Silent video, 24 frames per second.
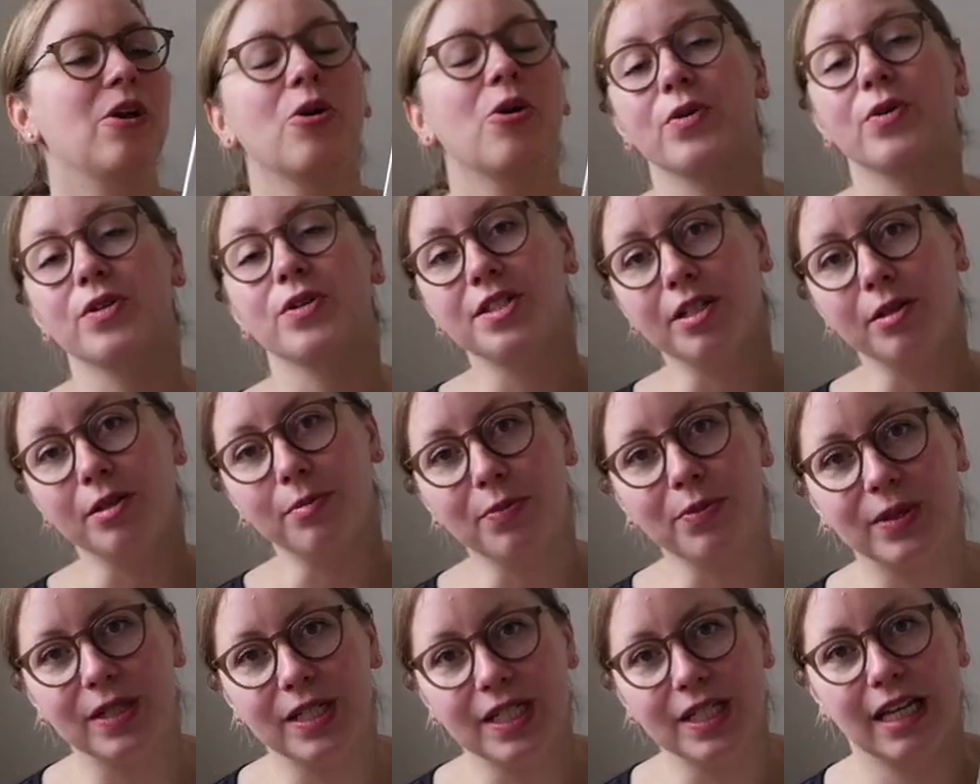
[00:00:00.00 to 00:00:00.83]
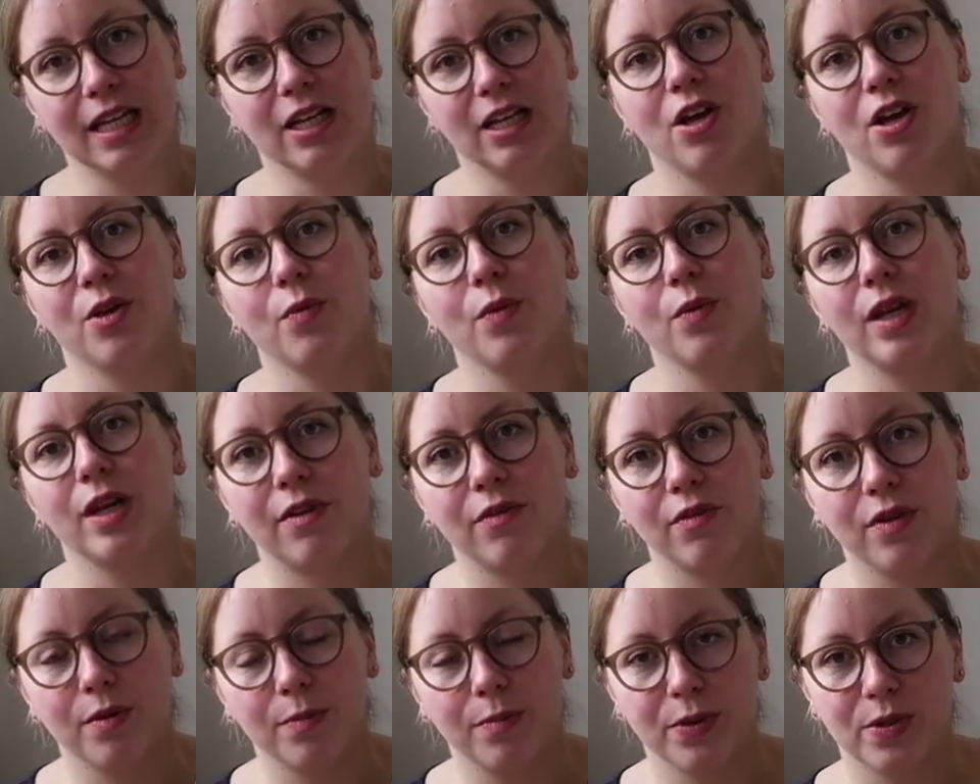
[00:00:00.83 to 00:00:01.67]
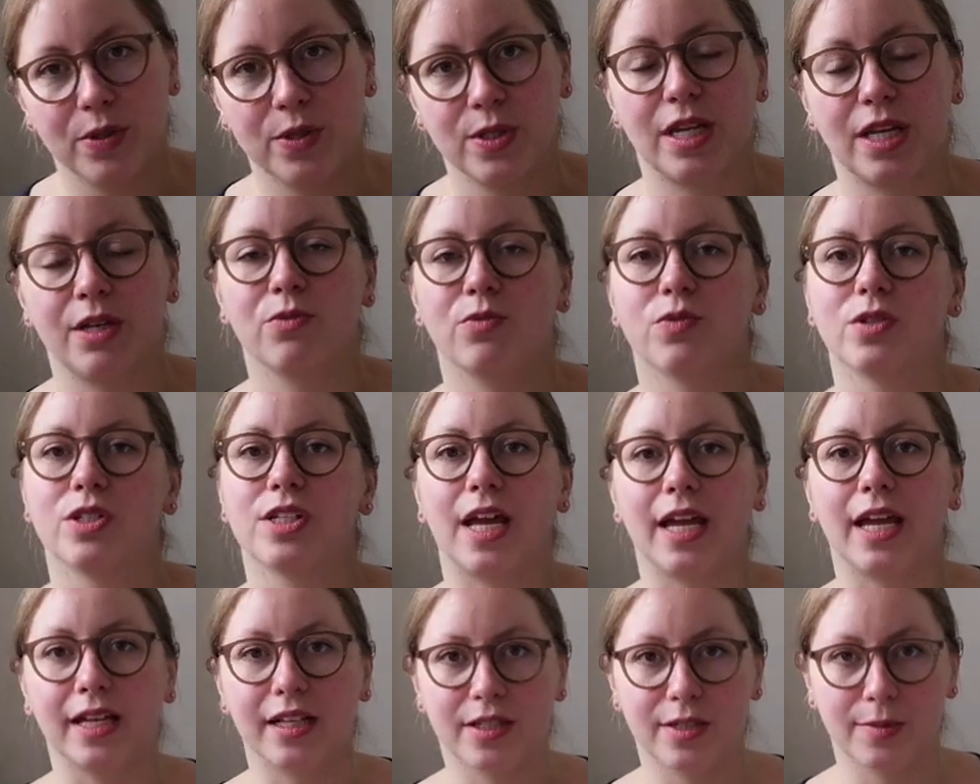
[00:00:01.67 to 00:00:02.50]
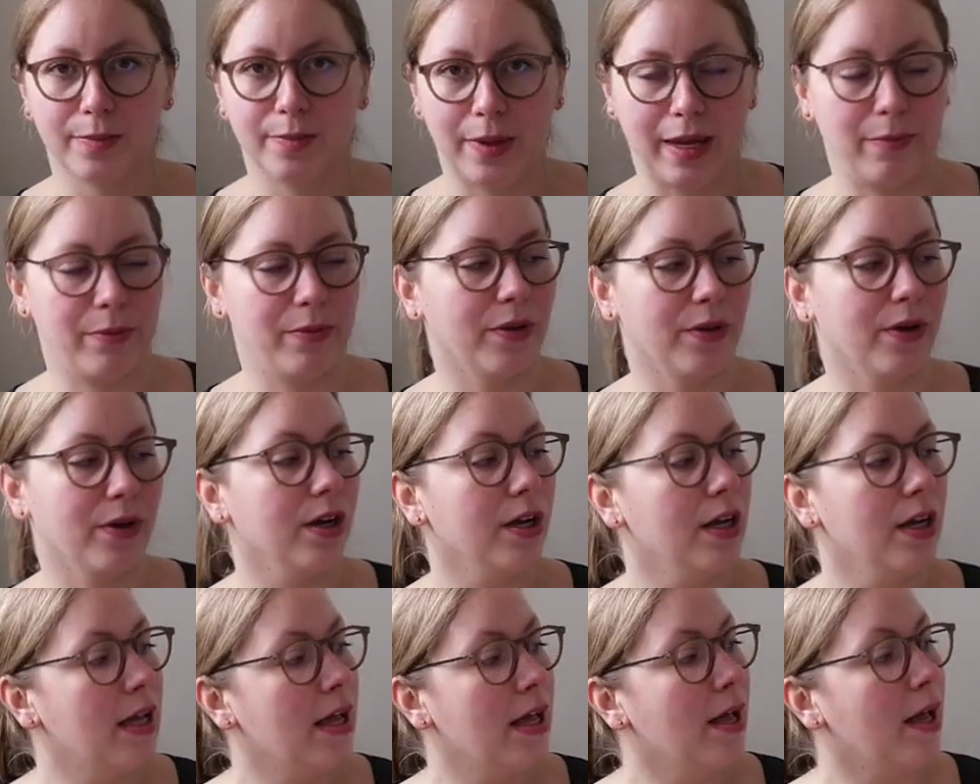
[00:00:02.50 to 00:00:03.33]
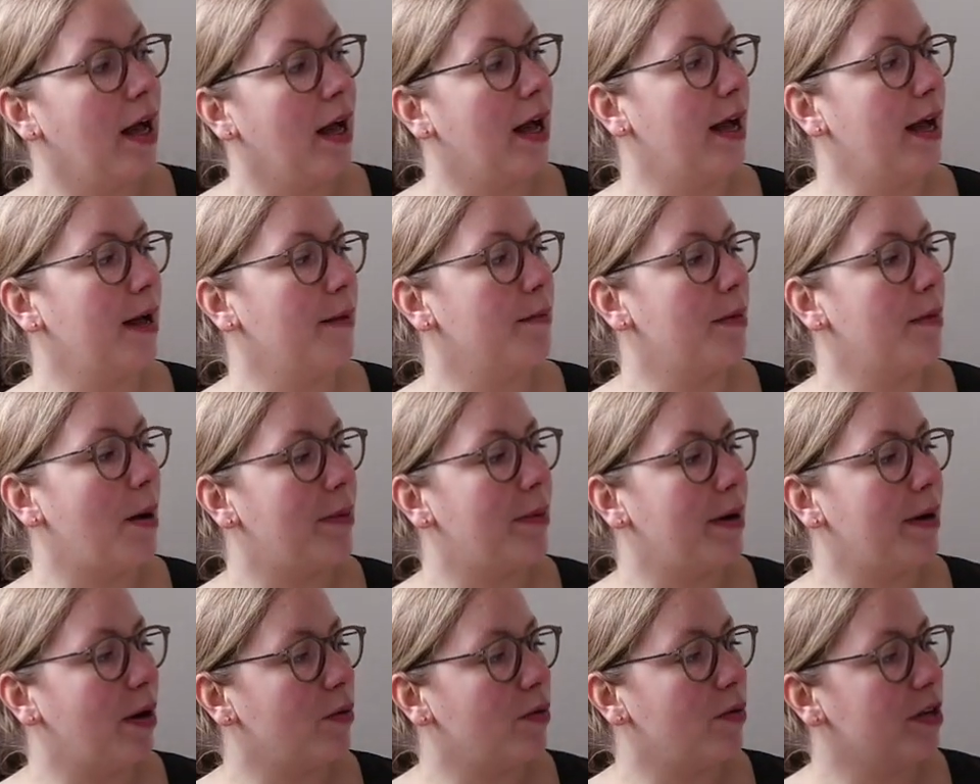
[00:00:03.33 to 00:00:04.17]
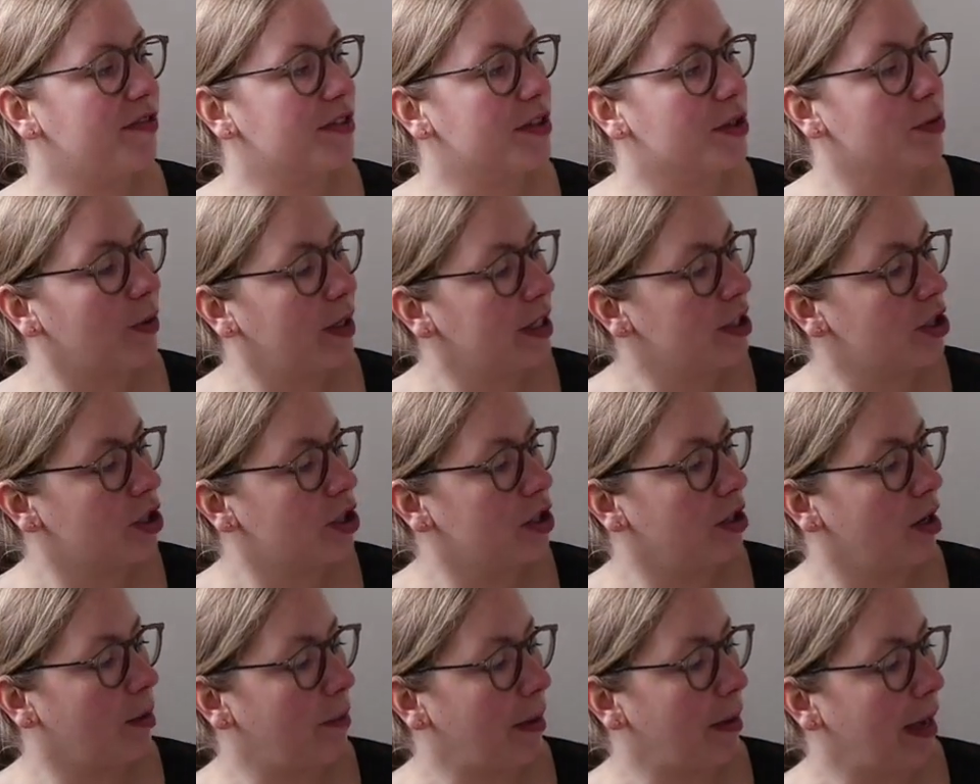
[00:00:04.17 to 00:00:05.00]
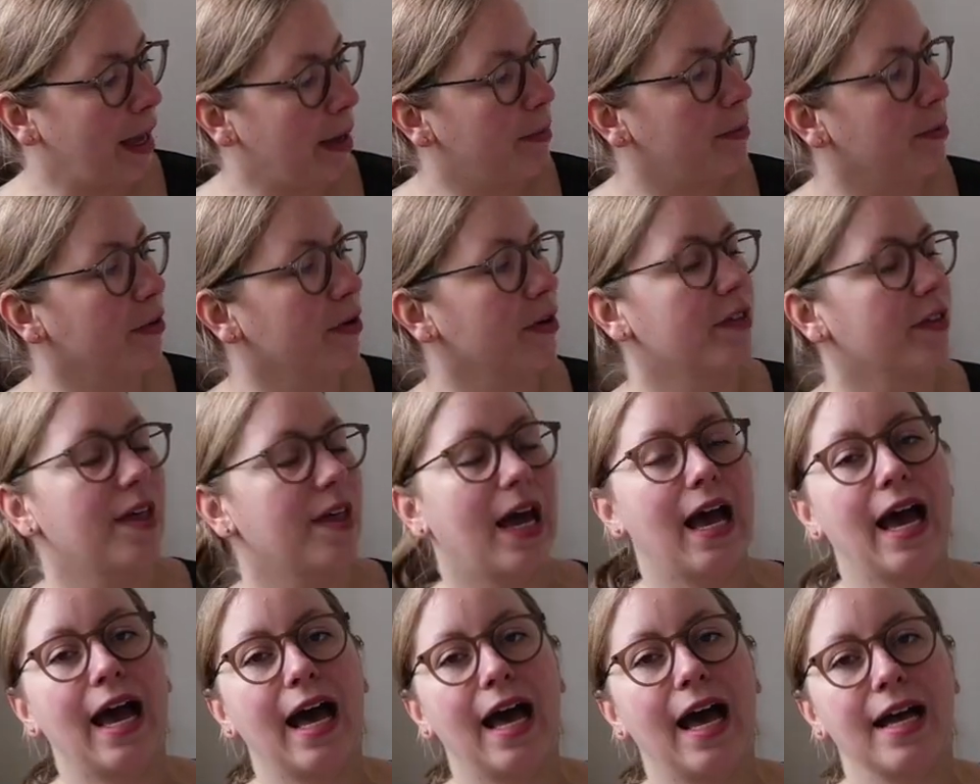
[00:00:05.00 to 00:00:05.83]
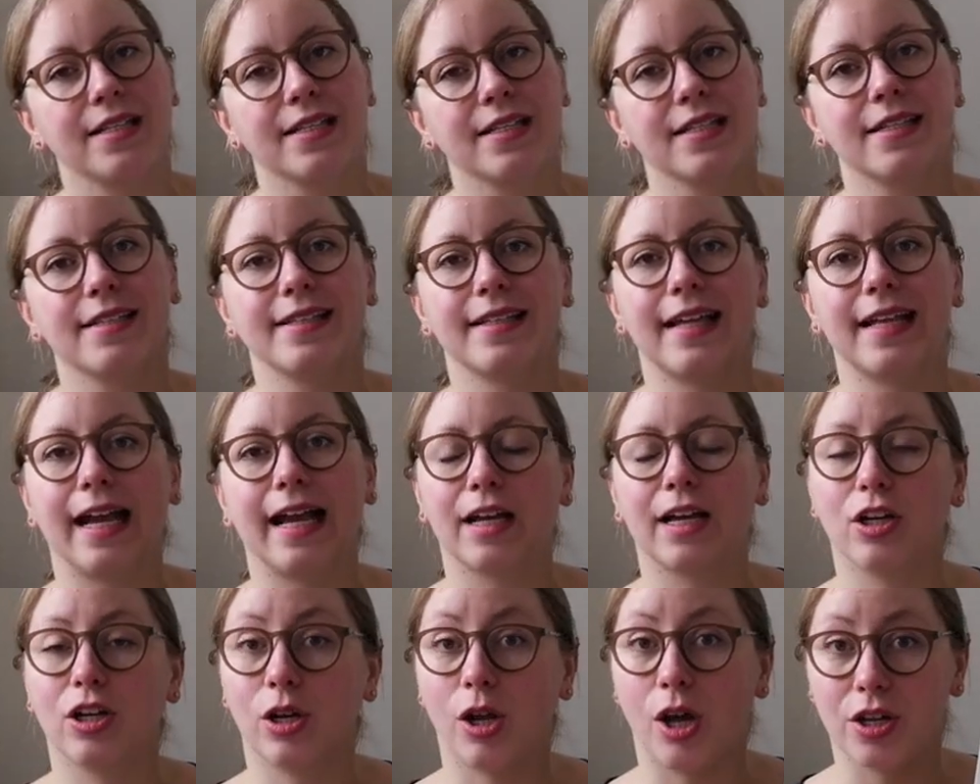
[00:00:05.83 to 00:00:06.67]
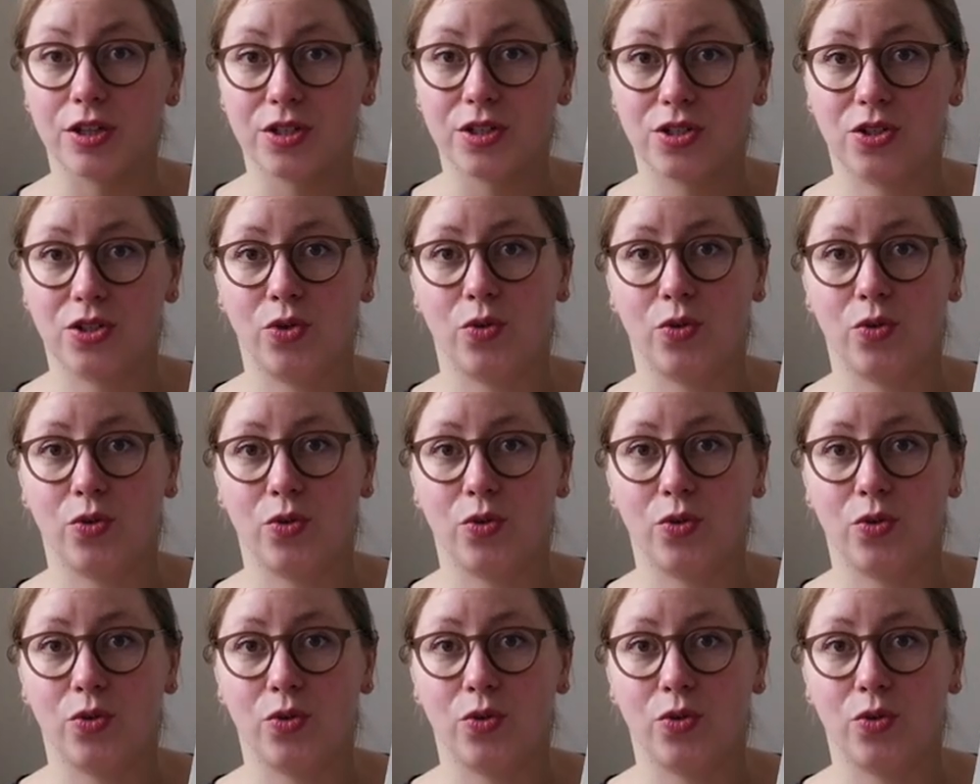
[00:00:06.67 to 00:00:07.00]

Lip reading: We're still printing on 100% recycled paper, but we've switched to a paper that has a slight gloss to